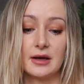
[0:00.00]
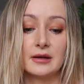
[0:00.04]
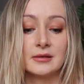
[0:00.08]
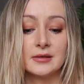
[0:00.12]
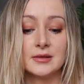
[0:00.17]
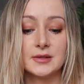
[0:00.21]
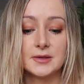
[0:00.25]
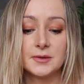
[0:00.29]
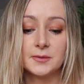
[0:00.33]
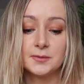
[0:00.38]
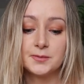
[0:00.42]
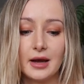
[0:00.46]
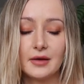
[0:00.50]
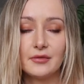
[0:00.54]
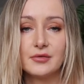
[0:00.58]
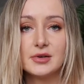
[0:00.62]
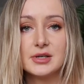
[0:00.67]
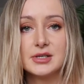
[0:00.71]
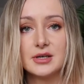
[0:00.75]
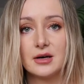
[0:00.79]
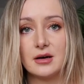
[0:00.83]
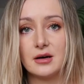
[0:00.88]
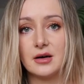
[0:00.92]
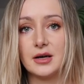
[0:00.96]
And
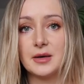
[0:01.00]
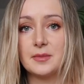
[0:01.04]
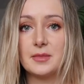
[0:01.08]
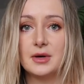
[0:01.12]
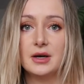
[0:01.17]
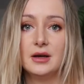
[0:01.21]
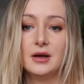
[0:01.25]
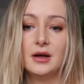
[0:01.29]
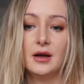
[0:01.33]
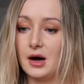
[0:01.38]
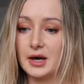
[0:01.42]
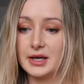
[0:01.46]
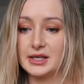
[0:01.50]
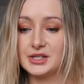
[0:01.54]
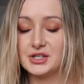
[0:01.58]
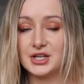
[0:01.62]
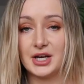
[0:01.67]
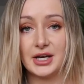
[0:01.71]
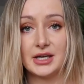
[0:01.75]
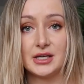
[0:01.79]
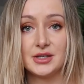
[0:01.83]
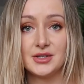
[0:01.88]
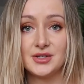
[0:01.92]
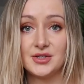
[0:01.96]
every time I
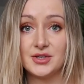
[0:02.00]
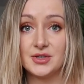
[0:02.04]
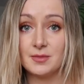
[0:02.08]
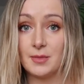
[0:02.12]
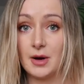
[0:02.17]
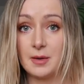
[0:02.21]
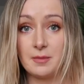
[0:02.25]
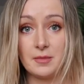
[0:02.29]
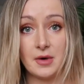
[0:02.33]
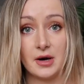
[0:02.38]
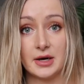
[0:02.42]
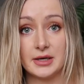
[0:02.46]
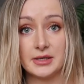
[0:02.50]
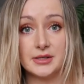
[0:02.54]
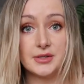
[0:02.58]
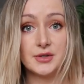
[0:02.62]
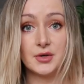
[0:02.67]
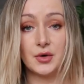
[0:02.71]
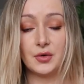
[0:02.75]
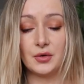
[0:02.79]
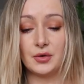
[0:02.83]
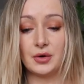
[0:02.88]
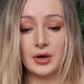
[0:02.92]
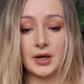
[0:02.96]
change my mind
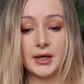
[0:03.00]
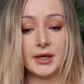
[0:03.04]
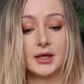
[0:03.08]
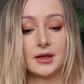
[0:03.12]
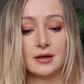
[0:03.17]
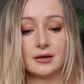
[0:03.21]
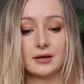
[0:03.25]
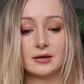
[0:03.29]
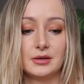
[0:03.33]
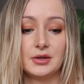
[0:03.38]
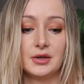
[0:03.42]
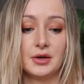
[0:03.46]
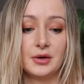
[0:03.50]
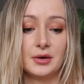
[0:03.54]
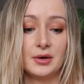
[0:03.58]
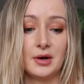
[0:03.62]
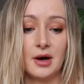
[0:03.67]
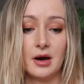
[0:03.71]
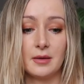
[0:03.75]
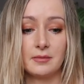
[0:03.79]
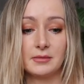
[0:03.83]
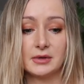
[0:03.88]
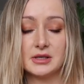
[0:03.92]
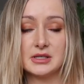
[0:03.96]
on, like, you know,
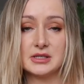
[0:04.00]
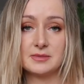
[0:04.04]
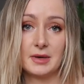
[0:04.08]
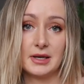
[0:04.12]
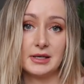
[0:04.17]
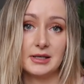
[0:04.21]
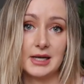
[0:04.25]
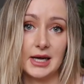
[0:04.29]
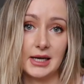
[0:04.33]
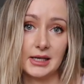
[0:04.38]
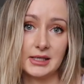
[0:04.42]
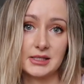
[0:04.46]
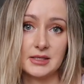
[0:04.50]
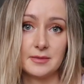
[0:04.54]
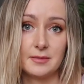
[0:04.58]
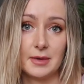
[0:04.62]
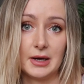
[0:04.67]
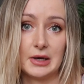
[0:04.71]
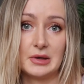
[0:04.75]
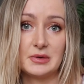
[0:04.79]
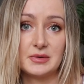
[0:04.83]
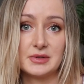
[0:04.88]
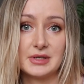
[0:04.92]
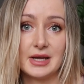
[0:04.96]
I'm going to spend X
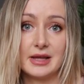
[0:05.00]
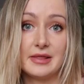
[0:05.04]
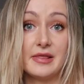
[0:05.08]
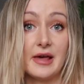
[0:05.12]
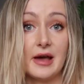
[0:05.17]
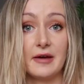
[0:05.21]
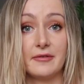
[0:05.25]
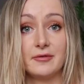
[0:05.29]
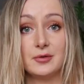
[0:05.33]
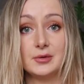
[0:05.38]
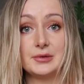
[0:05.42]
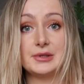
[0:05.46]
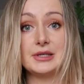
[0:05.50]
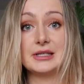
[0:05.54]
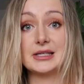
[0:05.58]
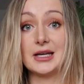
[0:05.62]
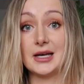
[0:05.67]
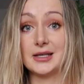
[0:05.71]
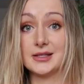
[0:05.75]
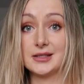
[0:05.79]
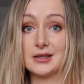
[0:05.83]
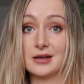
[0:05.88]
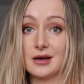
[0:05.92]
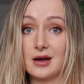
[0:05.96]
amount and therefore this
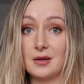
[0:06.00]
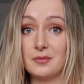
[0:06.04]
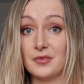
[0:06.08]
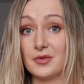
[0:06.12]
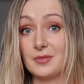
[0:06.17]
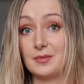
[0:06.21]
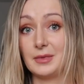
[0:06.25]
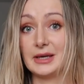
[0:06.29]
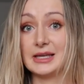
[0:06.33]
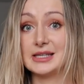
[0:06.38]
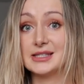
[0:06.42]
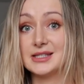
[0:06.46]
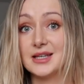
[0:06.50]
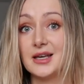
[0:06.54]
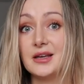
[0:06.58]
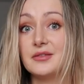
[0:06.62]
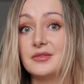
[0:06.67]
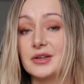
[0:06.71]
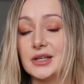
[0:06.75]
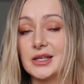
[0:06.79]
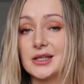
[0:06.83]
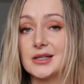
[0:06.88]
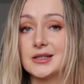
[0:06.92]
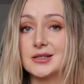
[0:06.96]
has to come from my
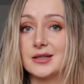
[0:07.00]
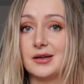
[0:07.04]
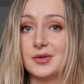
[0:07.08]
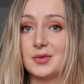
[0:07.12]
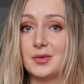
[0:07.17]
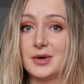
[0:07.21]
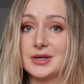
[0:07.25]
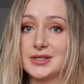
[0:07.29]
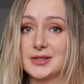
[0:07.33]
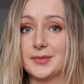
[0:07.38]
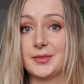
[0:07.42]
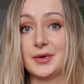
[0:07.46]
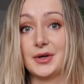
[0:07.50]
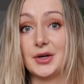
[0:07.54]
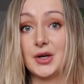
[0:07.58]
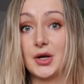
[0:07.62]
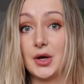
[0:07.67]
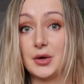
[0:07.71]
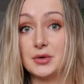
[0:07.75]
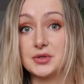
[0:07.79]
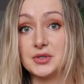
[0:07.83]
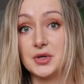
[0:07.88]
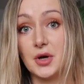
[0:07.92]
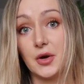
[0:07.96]
savings, otherwise I'm going to
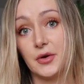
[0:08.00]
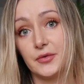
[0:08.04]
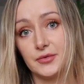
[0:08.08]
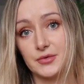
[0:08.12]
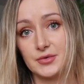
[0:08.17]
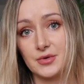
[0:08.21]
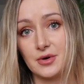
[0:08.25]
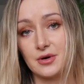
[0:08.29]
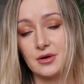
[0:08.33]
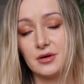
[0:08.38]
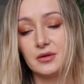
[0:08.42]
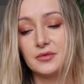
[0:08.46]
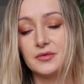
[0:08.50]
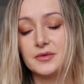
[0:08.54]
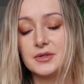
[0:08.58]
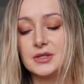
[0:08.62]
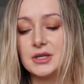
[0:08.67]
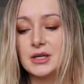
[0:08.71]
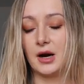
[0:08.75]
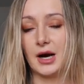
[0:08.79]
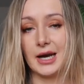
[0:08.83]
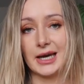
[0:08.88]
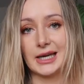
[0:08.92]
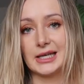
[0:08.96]
go into overdraft,
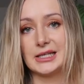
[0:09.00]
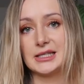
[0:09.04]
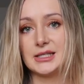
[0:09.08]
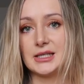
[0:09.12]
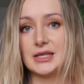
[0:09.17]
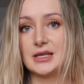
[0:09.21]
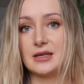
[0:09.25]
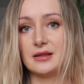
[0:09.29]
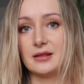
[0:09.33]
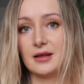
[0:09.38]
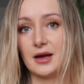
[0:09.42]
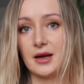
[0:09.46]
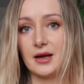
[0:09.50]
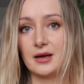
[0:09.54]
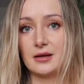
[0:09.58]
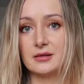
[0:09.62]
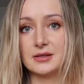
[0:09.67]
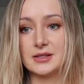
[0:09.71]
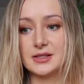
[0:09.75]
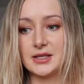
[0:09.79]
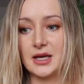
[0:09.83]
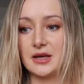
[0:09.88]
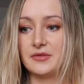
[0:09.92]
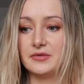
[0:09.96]
I can see
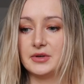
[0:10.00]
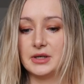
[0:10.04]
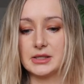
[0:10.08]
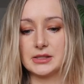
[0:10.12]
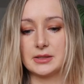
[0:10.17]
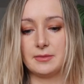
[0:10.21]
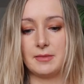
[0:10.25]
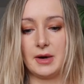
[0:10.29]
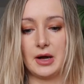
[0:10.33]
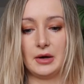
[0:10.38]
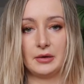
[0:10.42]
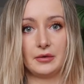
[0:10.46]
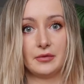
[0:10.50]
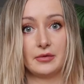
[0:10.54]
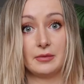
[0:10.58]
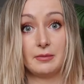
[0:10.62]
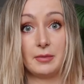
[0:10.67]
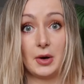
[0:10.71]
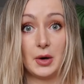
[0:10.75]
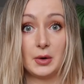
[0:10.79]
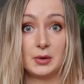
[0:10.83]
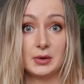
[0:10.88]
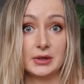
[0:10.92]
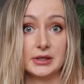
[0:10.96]
that savings amount for
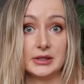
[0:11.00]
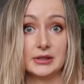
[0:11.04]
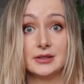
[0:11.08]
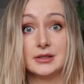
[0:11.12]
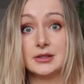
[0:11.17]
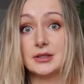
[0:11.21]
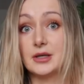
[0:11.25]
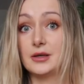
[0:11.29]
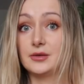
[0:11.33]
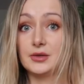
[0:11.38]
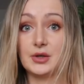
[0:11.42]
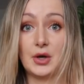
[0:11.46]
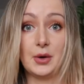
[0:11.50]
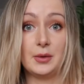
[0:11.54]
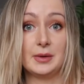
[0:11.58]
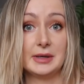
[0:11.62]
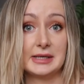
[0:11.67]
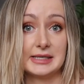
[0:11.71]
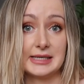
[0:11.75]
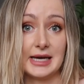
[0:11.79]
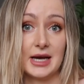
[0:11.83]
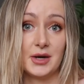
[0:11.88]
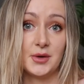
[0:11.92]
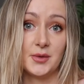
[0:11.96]
Poland
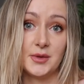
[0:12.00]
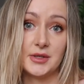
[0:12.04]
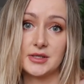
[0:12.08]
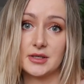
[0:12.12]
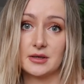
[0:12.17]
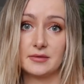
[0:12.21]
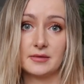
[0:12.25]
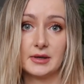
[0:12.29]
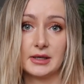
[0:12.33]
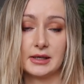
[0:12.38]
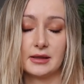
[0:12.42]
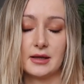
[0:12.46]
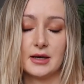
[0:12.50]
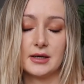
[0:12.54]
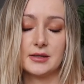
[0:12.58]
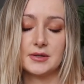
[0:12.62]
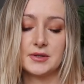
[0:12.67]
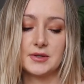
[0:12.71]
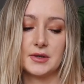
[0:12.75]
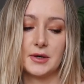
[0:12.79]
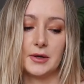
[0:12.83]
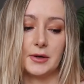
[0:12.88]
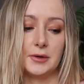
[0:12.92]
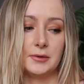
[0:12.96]
going down and stuff like that.
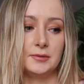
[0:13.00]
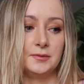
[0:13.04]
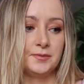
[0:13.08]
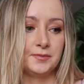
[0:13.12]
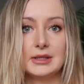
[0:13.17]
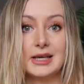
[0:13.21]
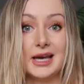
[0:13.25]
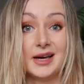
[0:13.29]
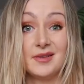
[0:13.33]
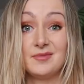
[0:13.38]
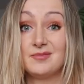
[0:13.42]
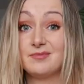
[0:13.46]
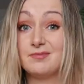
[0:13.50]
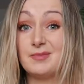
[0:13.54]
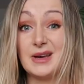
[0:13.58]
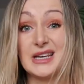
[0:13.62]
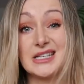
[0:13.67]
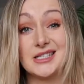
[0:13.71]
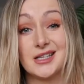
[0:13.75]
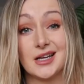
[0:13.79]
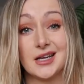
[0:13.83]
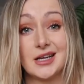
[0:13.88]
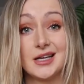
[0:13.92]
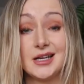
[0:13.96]
So yeah,
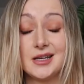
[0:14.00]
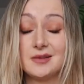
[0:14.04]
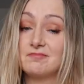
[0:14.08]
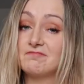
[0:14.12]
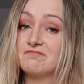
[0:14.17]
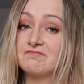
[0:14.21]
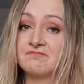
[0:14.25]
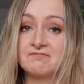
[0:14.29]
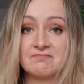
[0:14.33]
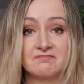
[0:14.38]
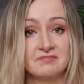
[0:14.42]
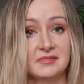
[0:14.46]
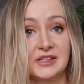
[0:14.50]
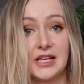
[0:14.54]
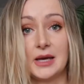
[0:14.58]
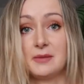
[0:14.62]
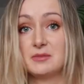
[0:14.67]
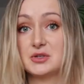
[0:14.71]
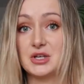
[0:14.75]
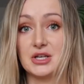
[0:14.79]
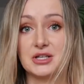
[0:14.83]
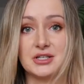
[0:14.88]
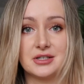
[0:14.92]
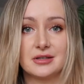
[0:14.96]
basically
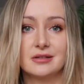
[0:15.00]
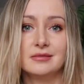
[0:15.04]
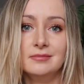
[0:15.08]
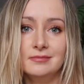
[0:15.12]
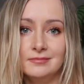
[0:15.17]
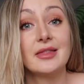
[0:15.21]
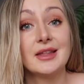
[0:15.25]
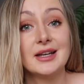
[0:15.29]
game changer.